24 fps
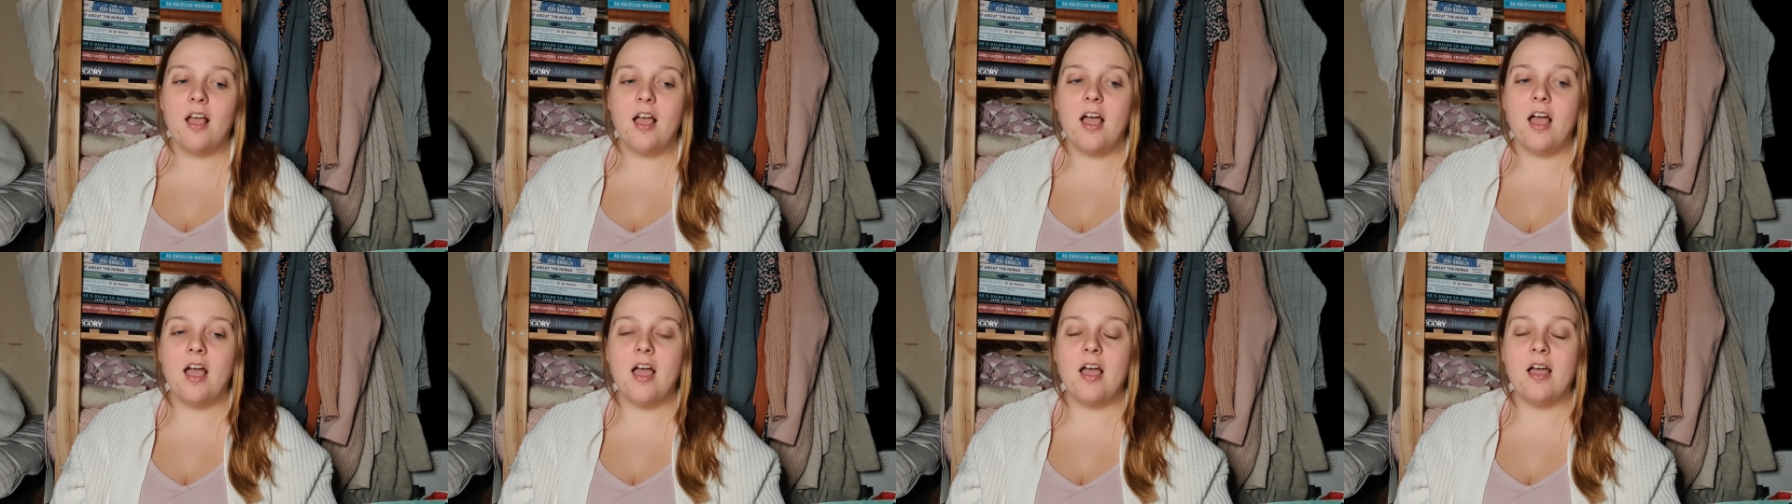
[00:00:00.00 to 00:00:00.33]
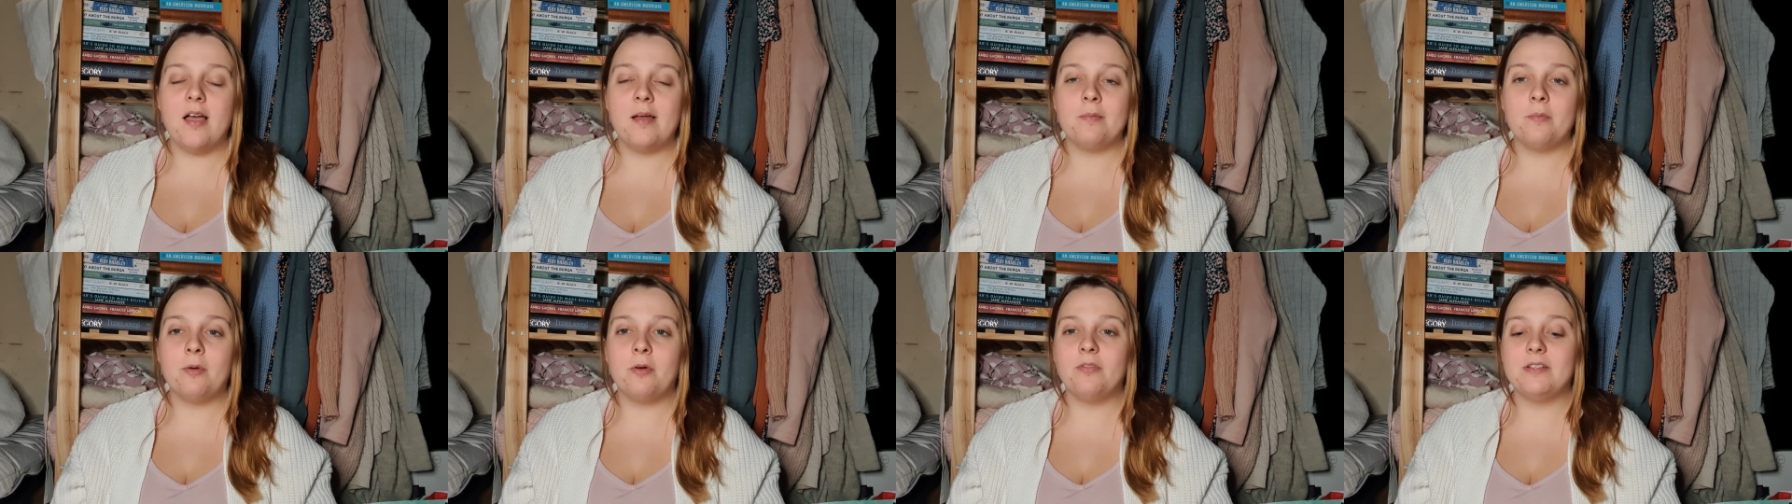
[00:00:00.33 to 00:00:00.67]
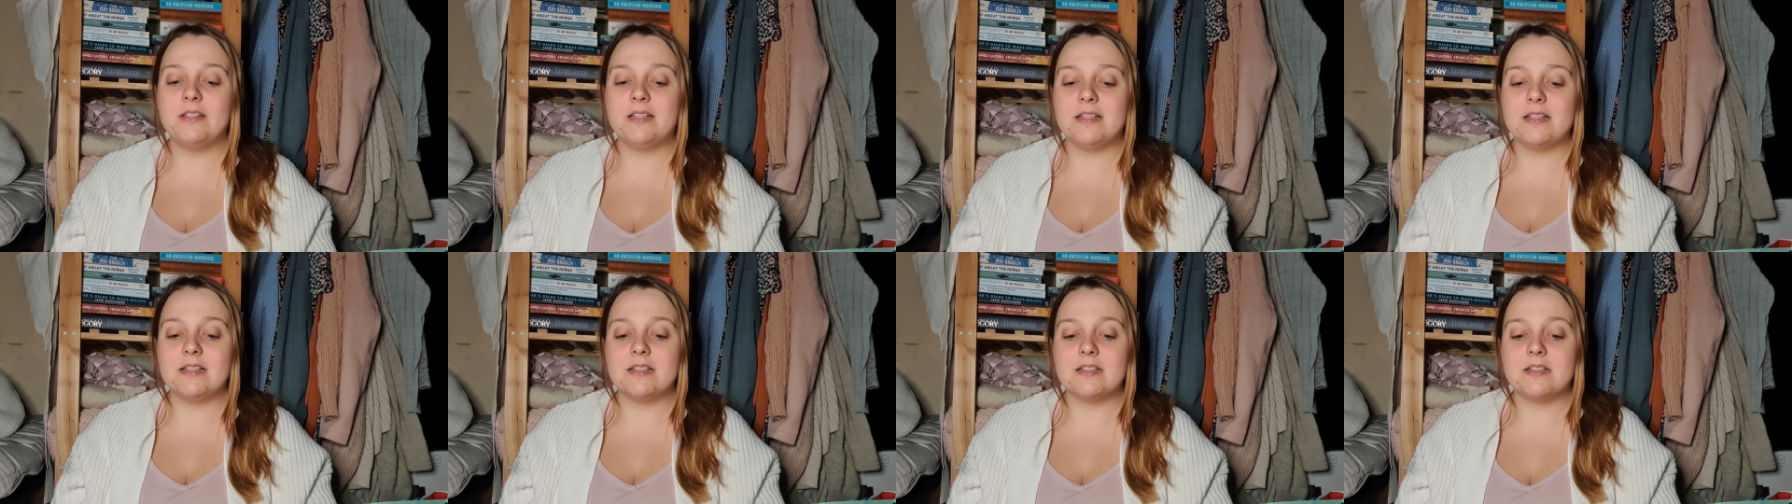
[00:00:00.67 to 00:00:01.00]
Um,
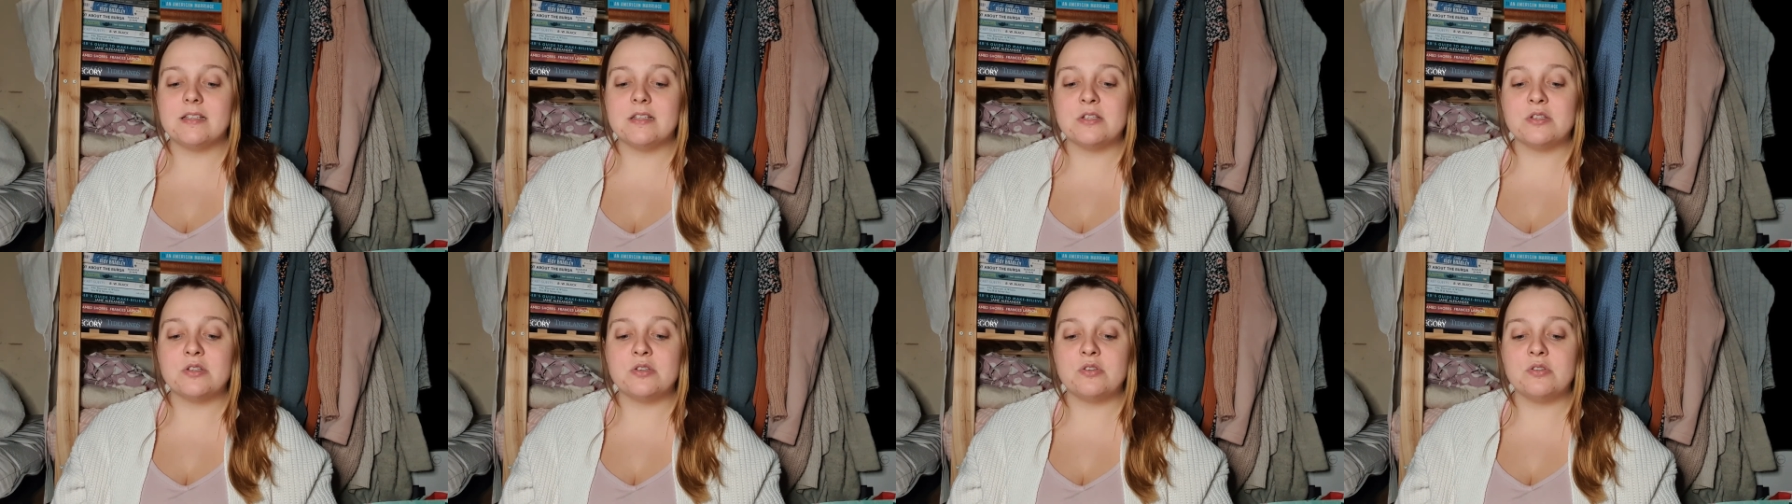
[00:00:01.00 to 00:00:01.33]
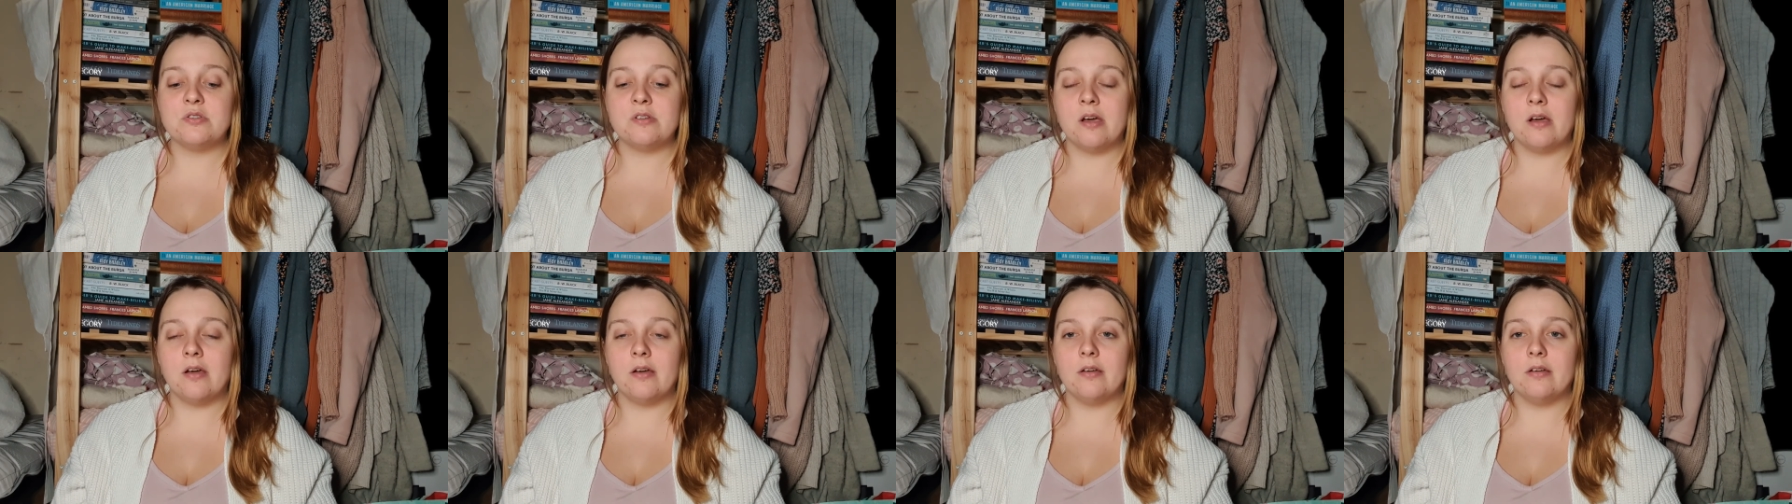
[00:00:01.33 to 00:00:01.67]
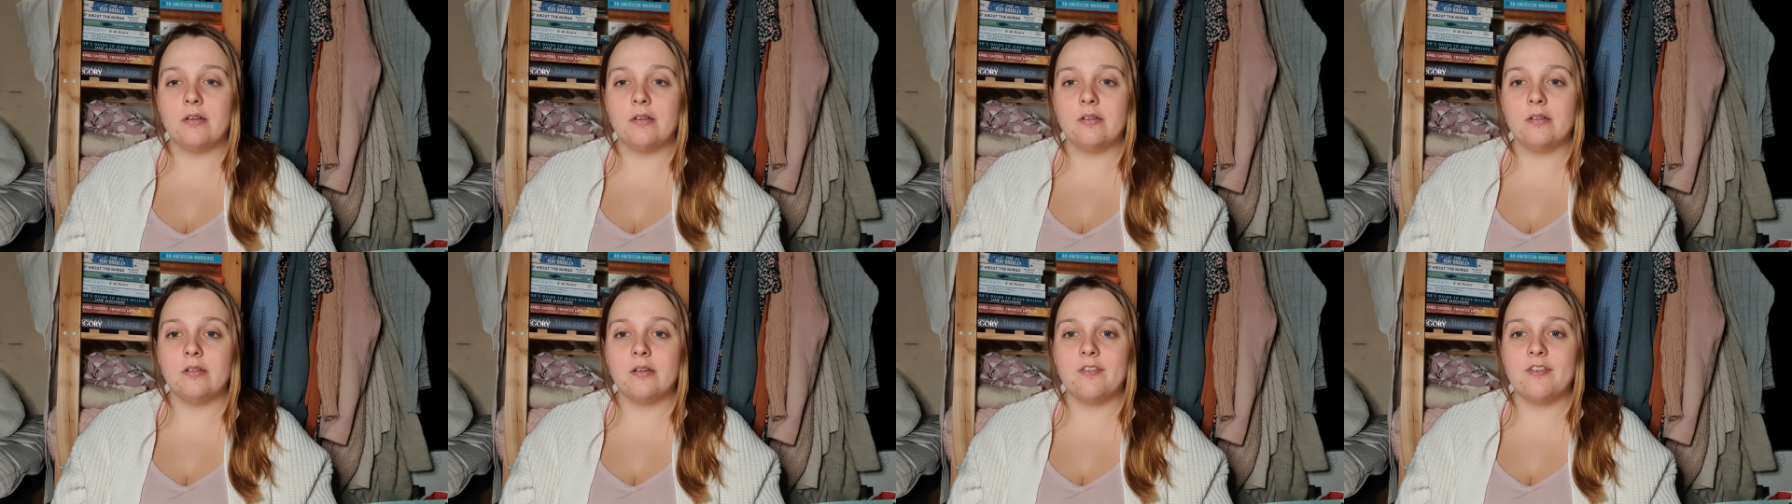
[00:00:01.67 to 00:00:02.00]
obviously, this is
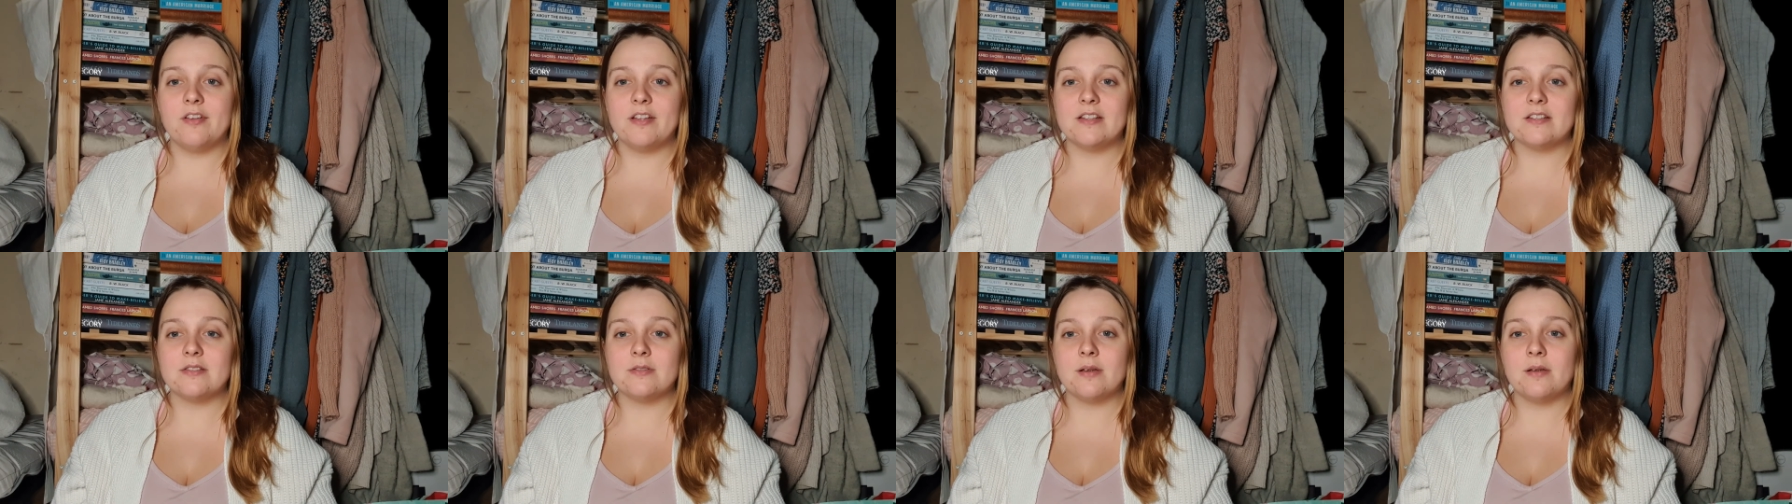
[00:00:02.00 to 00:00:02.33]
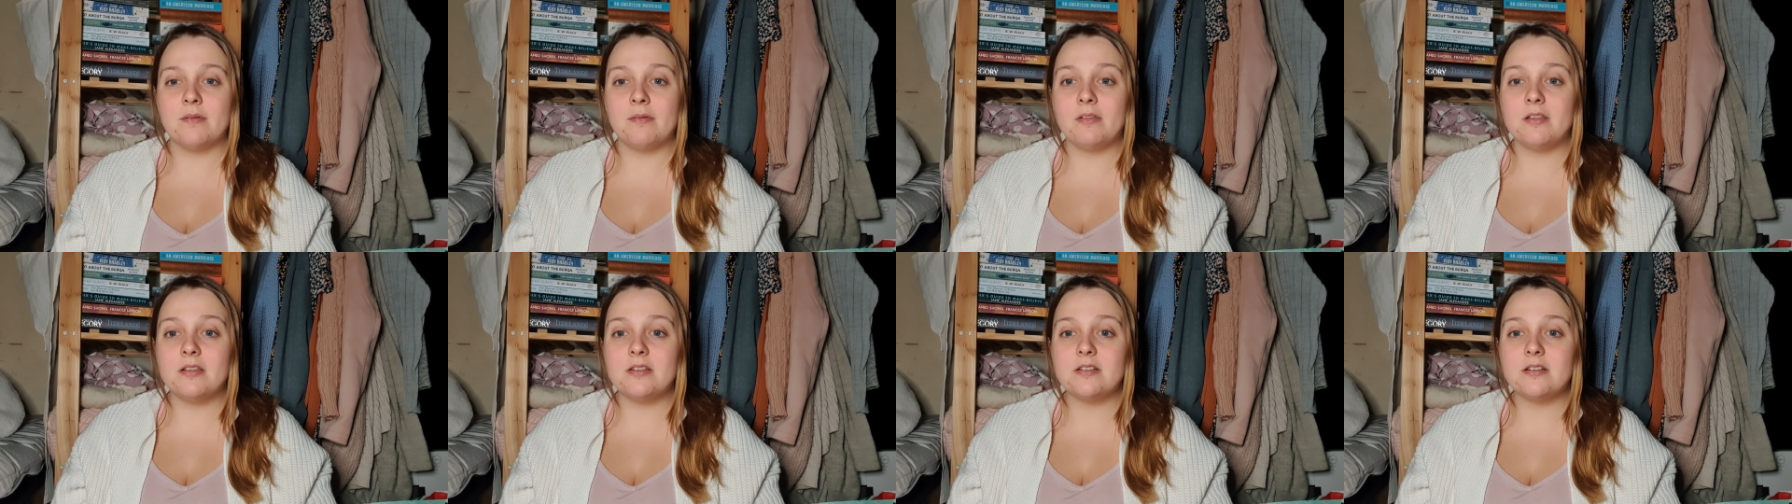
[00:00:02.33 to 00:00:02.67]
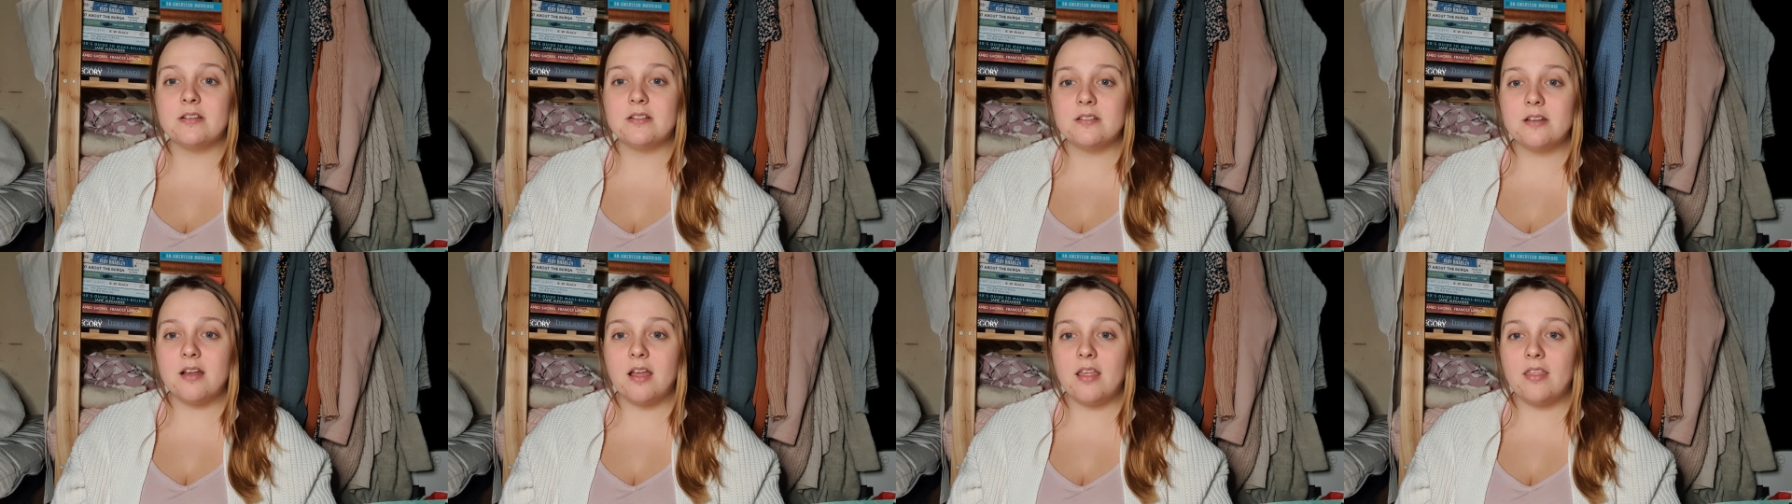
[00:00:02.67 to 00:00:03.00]
no offence to anyone that
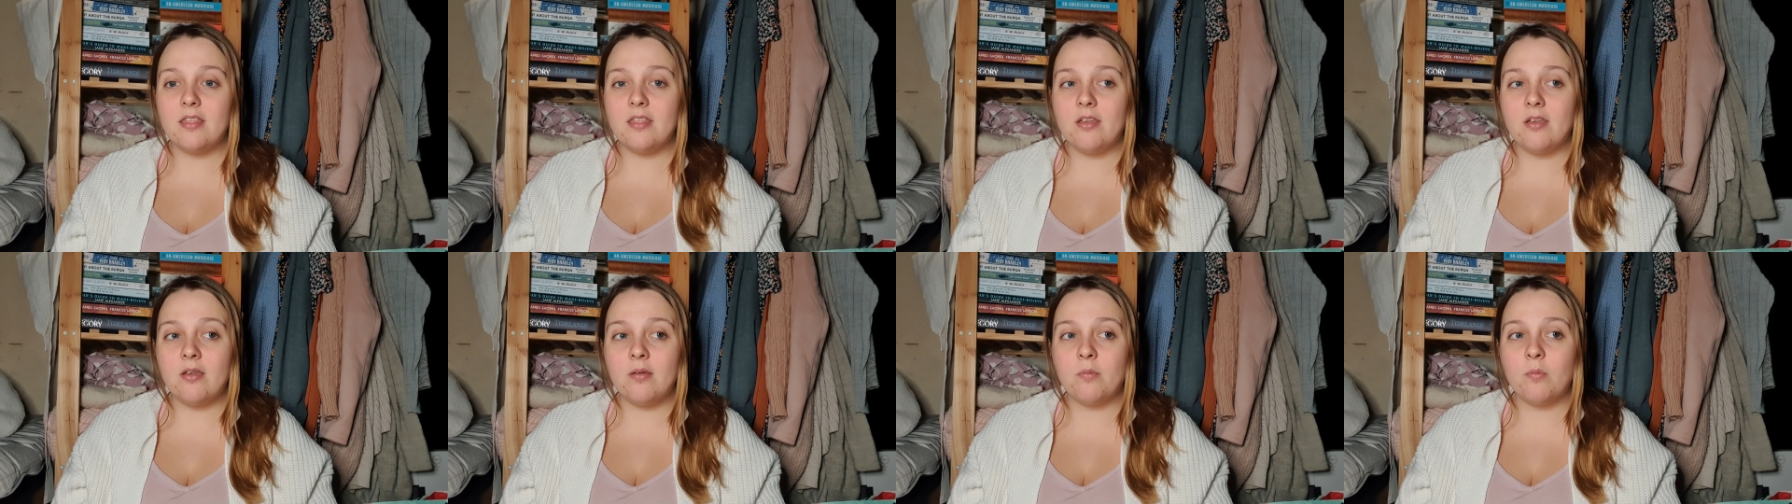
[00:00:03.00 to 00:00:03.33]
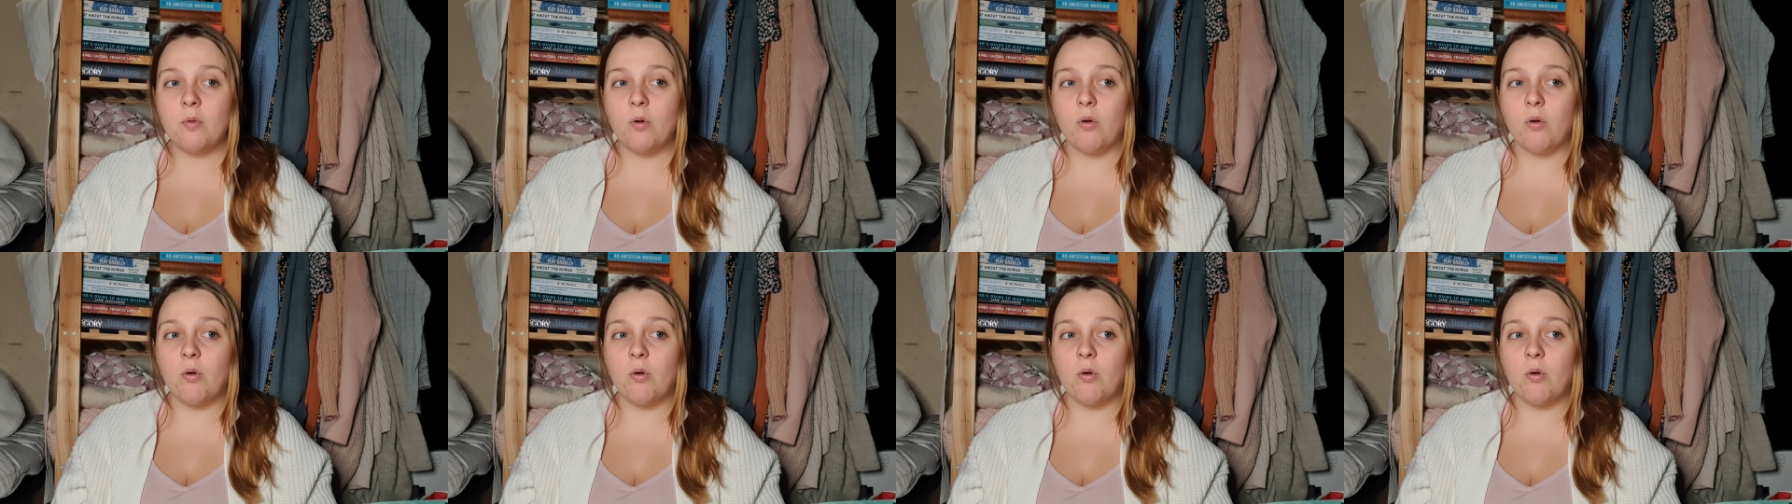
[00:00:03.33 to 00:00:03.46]
does like them